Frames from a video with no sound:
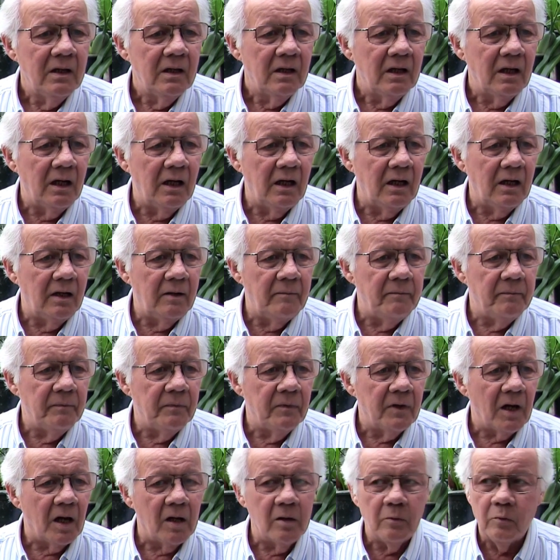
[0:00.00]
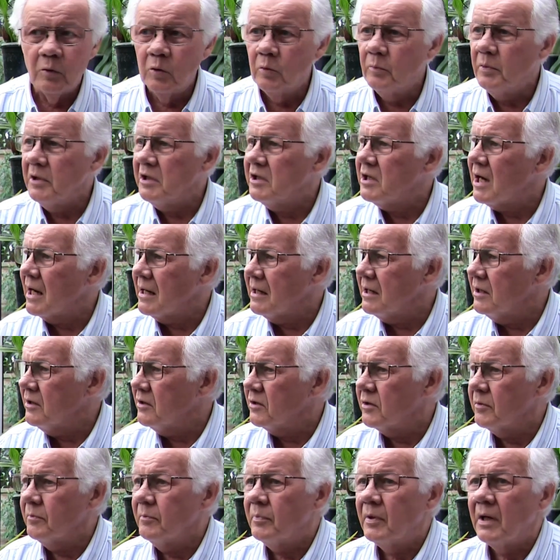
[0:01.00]
I will be taking
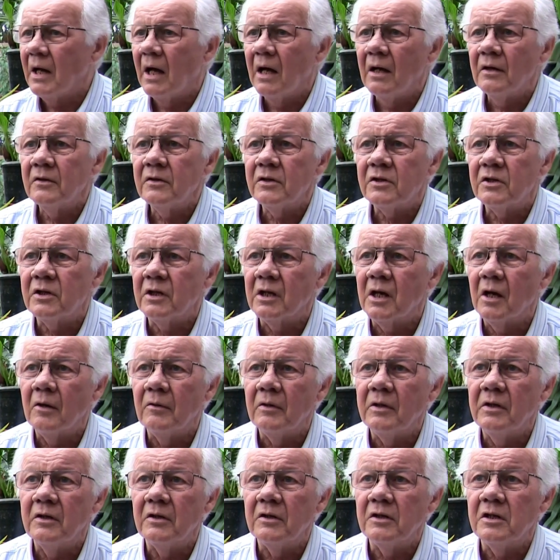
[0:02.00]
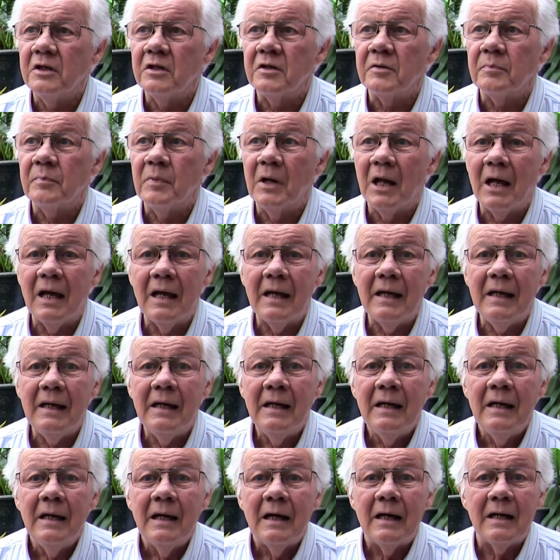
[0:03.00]
some plants to go in the
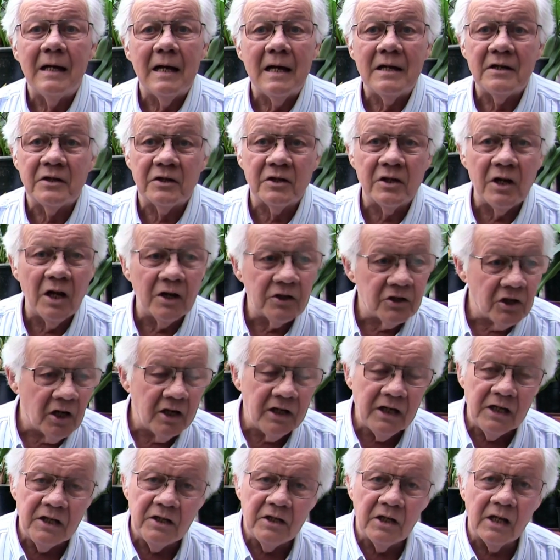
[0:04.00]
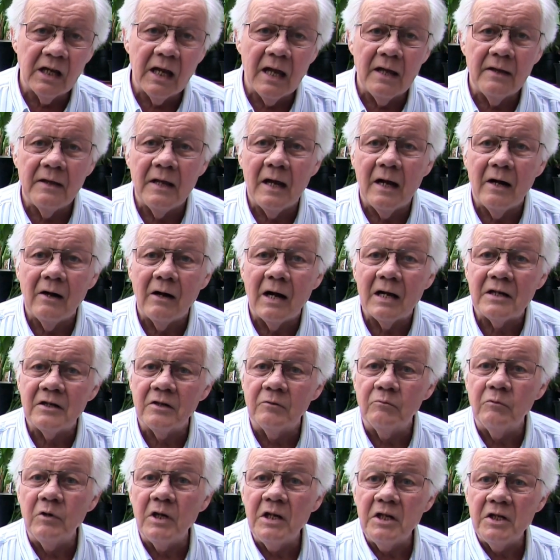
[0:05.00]
display, and as such I need to get there at
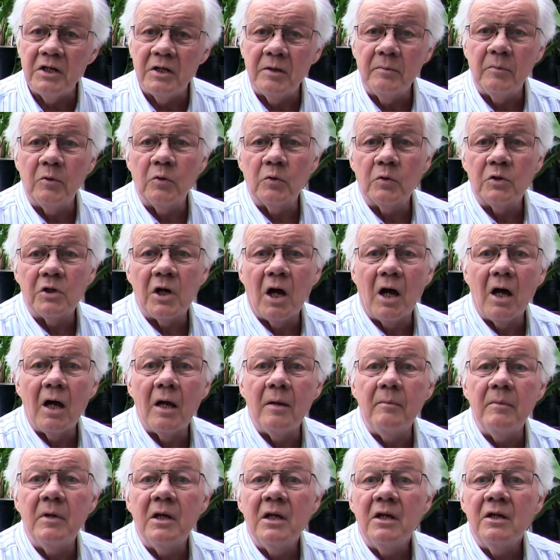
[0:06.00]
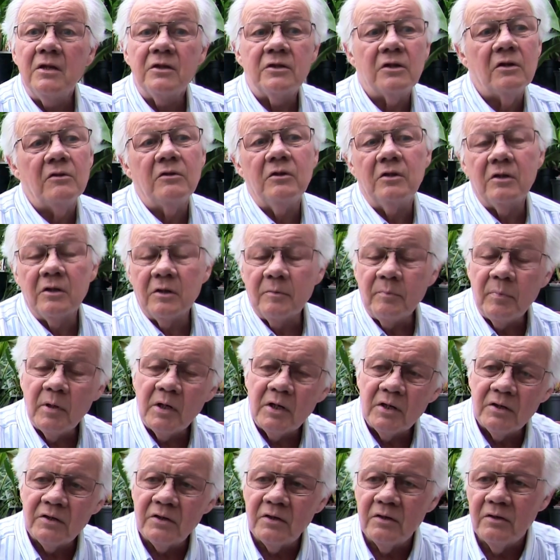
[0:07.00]
a reasonable time so that the
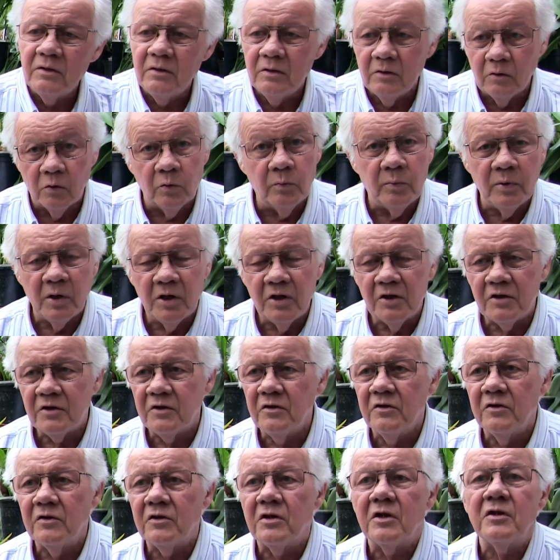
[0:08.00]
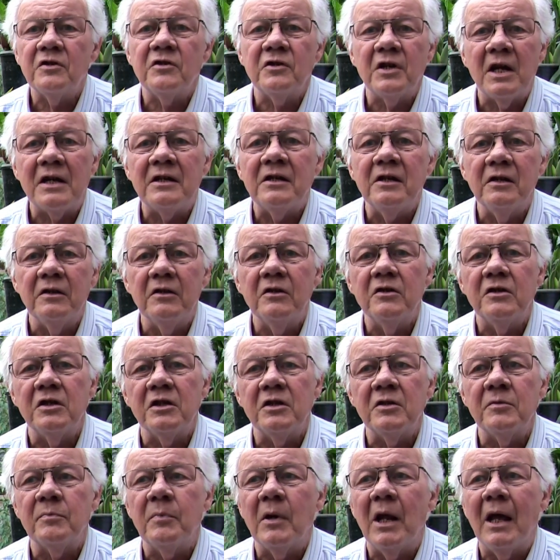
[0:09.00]
person or persons setting the
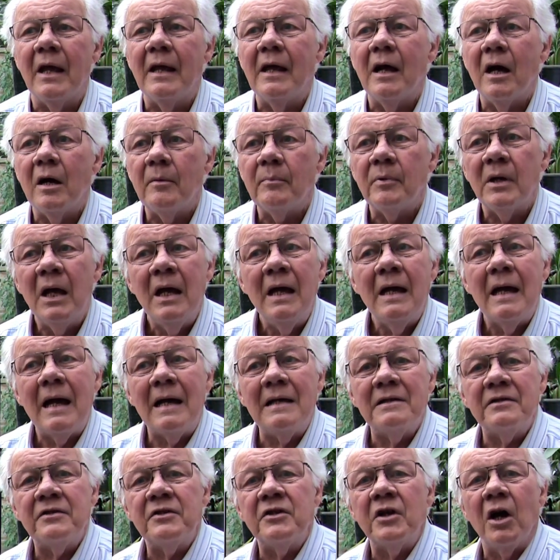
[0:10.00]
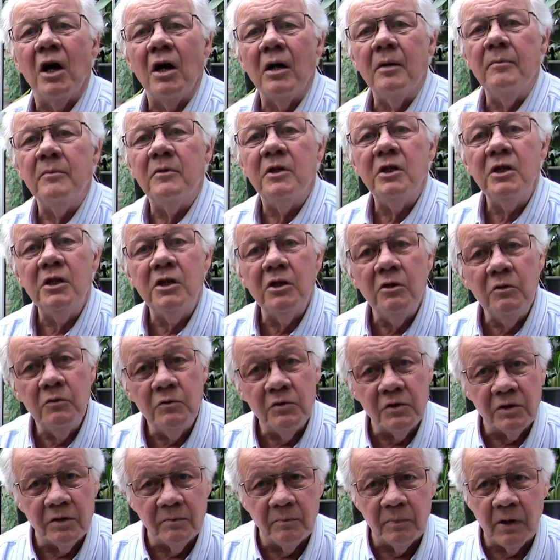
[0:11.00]
display up has time to
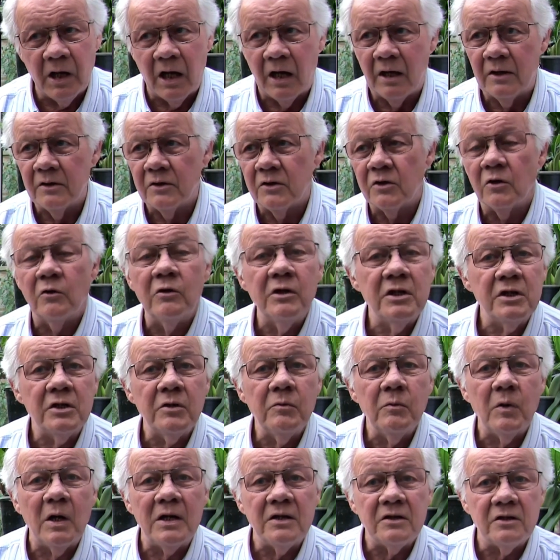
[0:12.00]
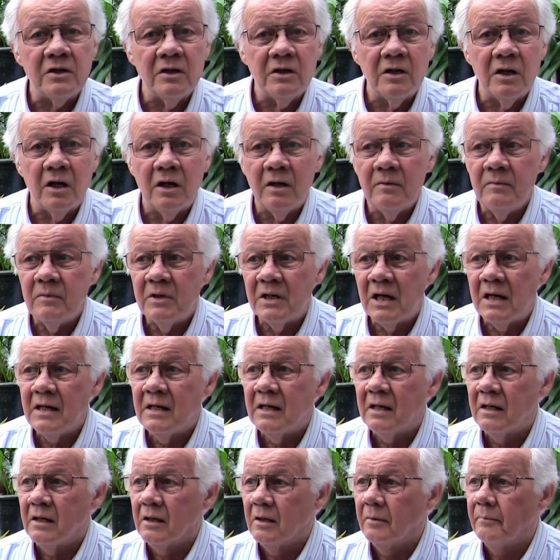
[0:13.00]
use the plants, or it's a waste of time
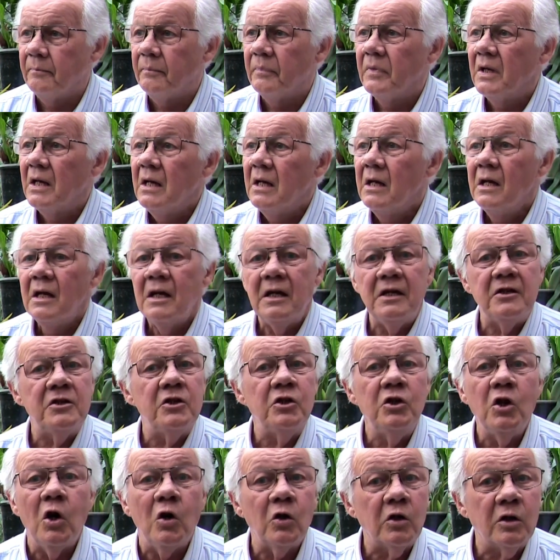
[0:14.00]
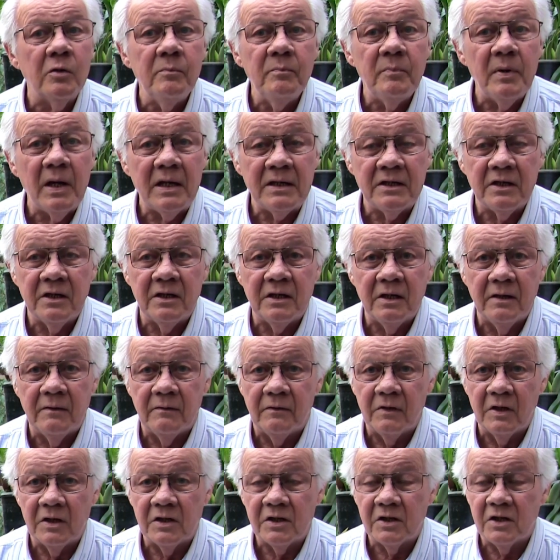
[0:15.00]
taking them. It's not
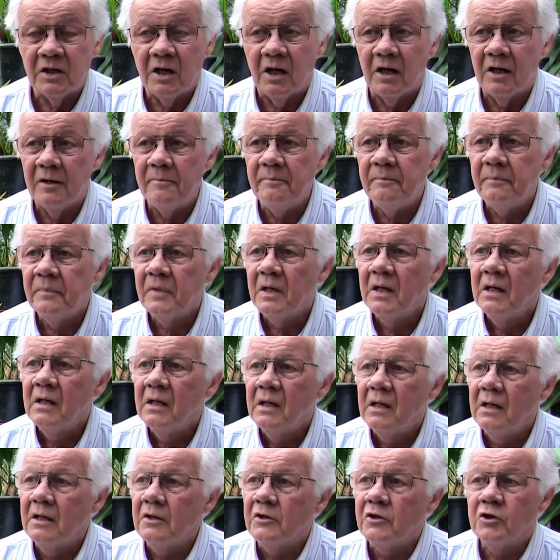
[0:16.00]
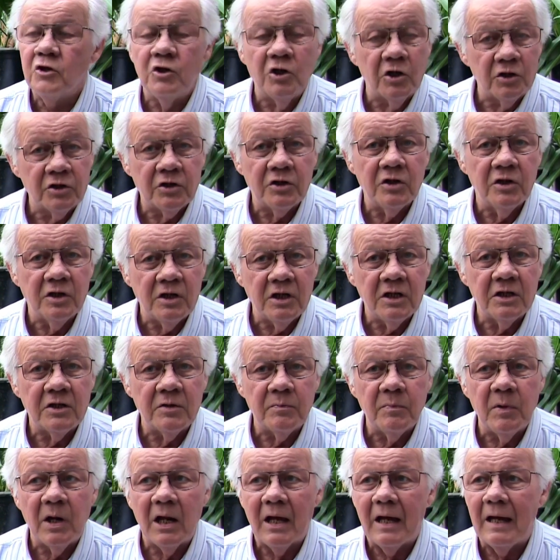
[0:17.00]
competitive this time, it's just a
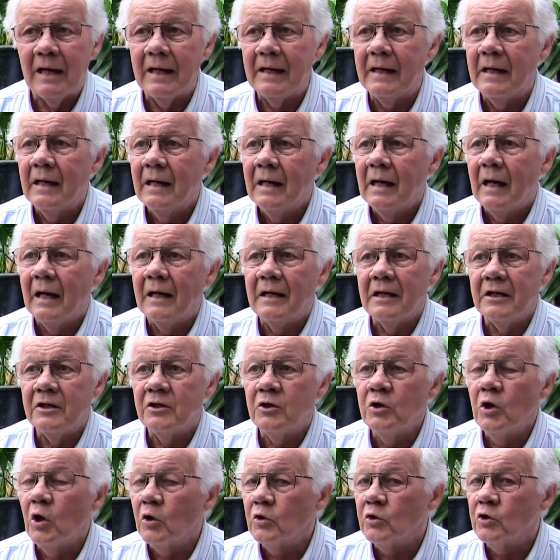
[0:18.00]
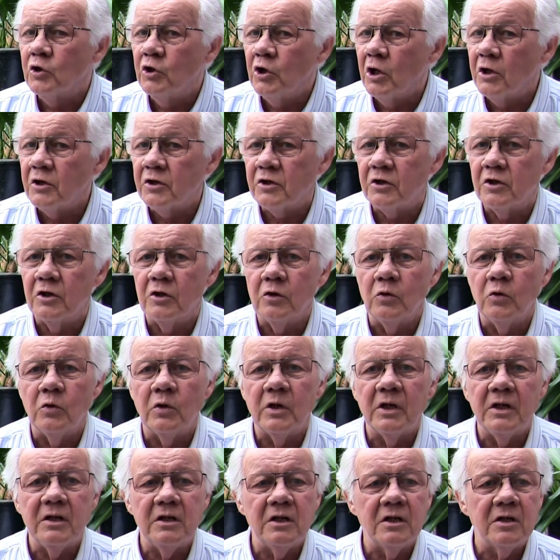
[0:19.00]
display, and it's not just an
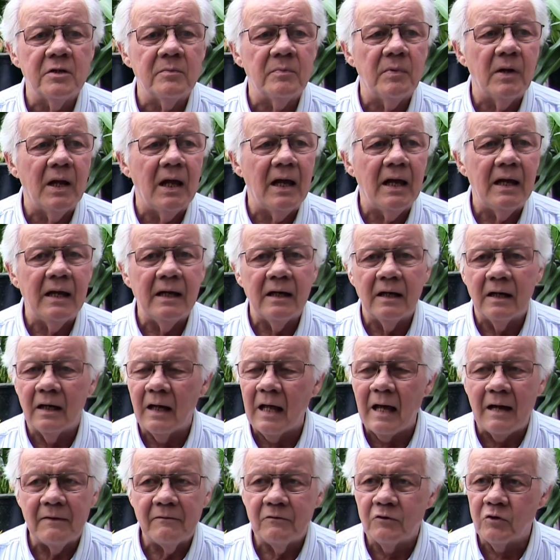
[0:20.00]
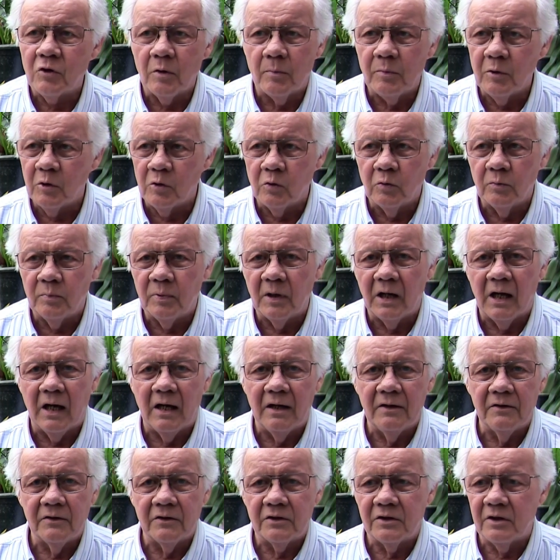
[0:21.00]
orchid display. It'll have tropical
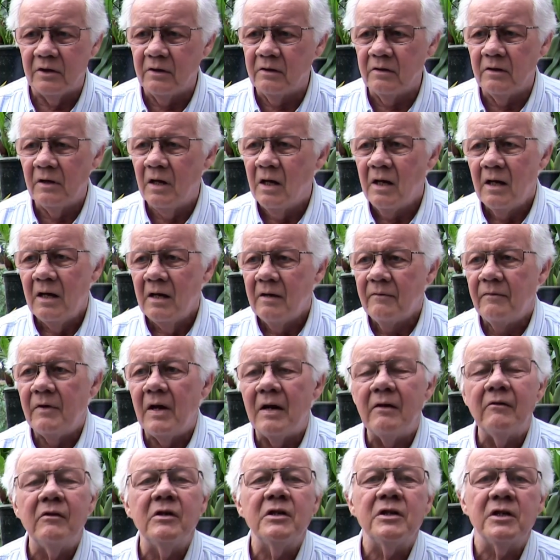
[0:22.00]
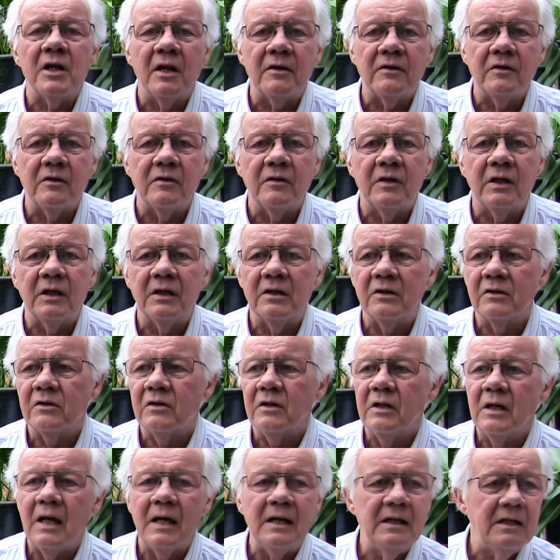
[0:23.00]
plants and various other things.
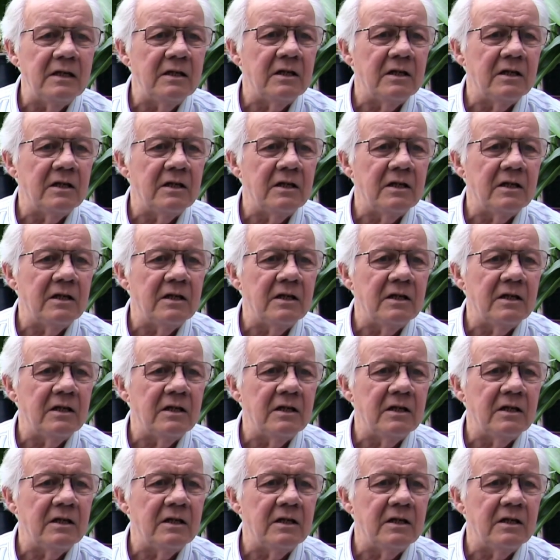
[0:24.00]
The lady